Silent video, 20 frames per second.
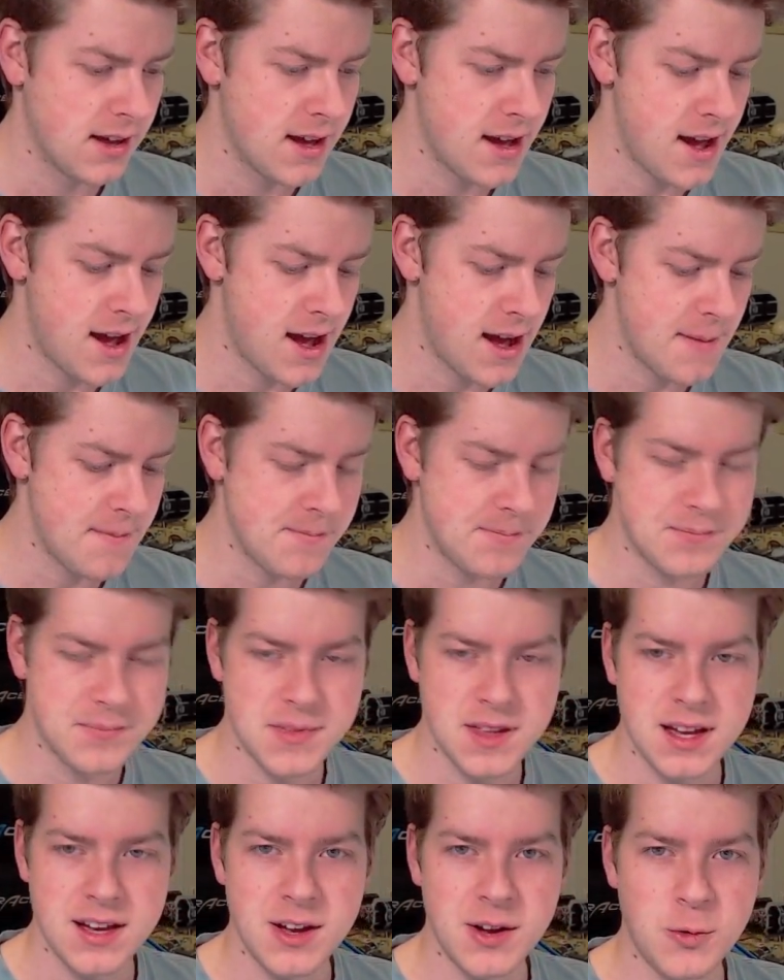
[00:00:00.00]

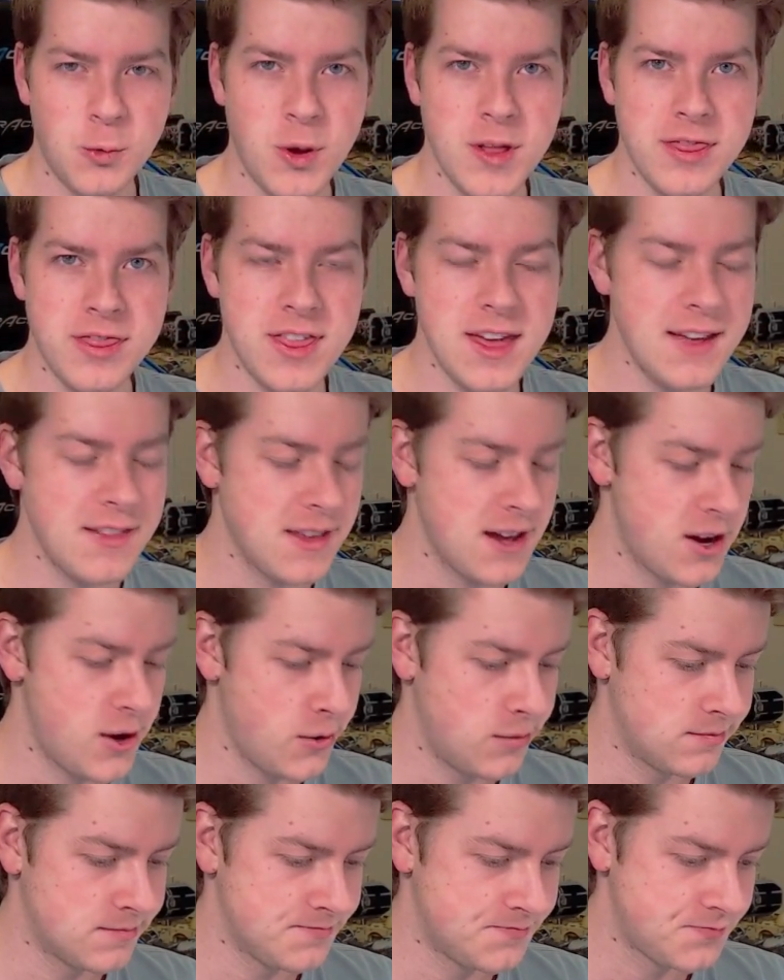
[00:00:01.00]
One thing though,